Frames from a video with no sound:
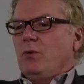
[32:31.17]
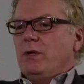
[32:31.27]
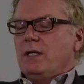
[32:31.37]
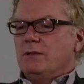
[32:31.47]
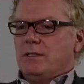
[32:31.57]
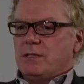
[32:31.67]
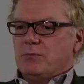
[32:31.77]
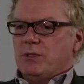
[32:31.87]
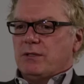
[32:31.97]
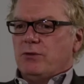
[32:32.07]
Well,
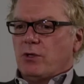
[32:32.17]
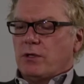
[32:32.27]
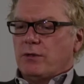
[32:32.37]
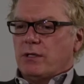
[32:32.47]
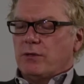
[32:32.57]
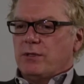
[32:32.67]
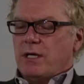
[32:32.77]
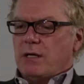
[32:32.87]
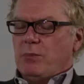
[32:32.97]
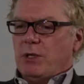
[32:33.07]
New York would argue
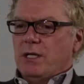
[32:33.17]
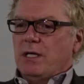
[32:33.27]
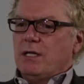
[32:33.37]
that, but